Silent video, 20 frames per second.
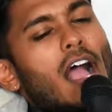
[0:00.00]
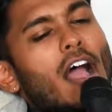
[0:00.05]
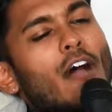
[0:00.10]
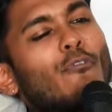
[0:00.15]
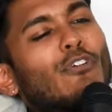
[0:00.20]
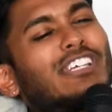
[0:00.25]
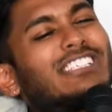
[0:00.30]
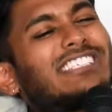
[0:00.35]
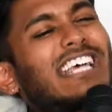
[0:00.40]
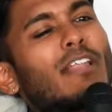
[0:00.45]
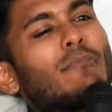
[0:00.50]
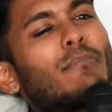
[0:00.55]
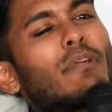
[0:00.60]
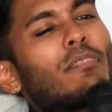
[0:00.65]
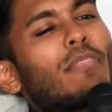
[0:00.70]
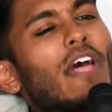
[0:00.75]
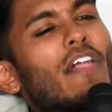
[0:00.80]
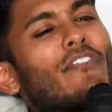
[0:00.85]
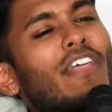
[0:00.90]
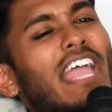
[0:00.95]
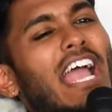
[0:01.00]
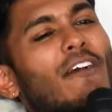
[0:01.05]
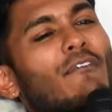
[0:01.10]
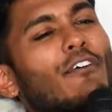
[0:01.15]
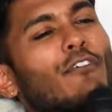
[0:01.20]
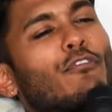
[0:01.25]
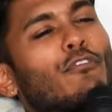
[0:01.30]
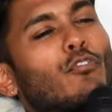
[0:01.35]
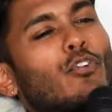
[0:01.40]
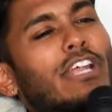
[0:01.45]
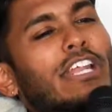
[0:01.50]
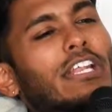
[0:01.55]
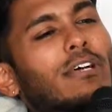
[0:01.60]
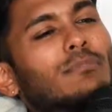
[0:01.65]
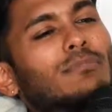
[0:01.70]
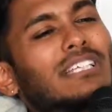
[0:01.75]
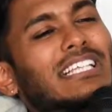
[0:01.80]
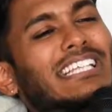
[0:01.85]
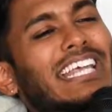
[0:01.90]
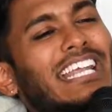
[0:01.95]
a resentment that they have the
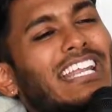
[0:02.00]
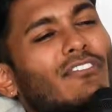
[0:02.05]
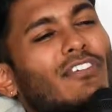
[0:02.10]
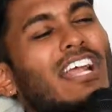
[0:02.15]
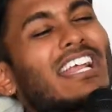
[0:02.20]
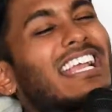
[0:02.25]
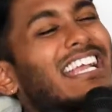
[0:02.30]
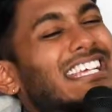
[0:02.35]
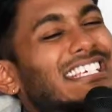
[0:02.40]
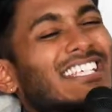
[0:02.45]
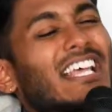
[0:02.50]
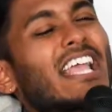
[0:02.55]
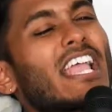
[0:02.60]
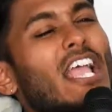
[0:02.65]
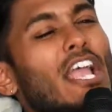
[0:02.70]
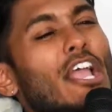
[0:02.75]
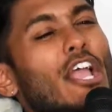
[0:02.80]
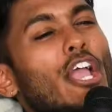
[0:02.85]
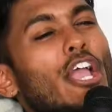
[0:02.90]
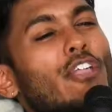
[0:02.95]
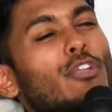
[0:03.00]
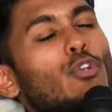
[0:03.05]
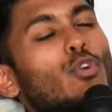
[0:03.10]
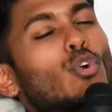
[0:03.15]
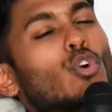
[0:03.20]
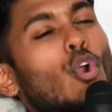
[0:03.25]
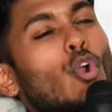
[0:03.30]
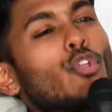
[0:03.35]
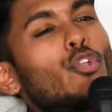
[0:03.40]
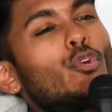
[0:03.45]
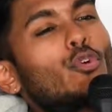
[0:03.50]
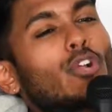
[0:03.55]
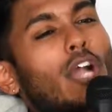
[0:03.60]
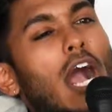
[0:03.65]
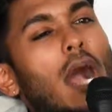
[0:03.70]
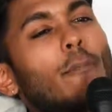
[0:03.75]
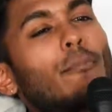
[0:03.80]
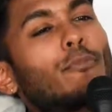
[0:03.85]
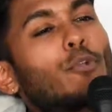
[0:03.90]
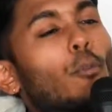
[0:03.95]
freedoms that they never had. Because like yeah. you go, you
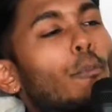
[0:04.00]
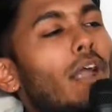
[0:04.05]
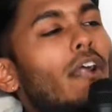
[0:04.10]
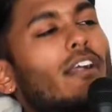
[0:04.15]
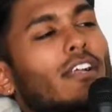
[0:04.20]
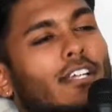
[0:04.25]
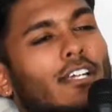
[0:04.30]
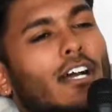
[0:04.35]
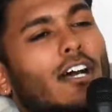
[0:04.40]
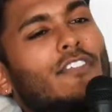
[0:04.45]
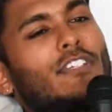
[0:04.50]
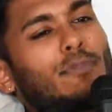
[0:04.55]
come to America.